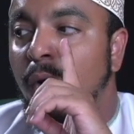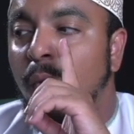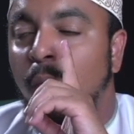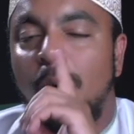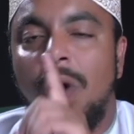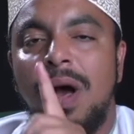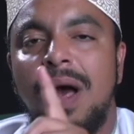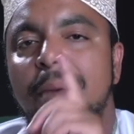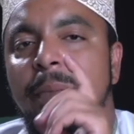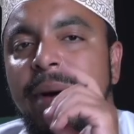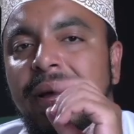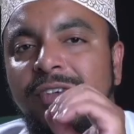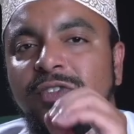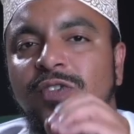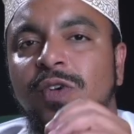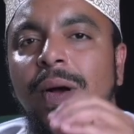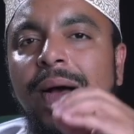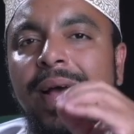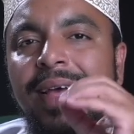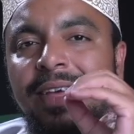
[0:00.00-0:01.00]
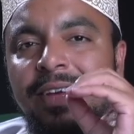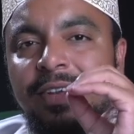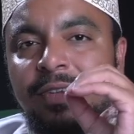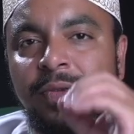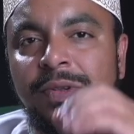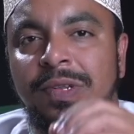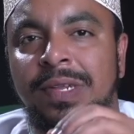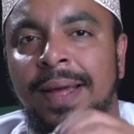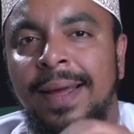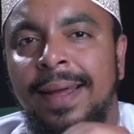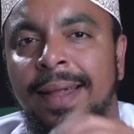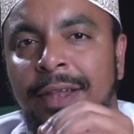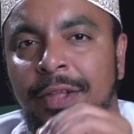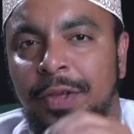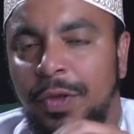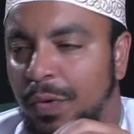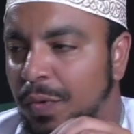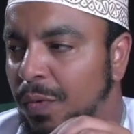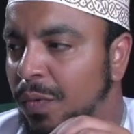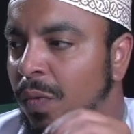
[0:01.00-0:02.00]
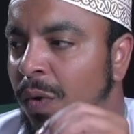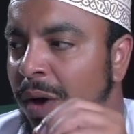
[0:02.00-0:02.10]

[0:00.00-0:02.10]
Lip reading: What am I trying to tell you?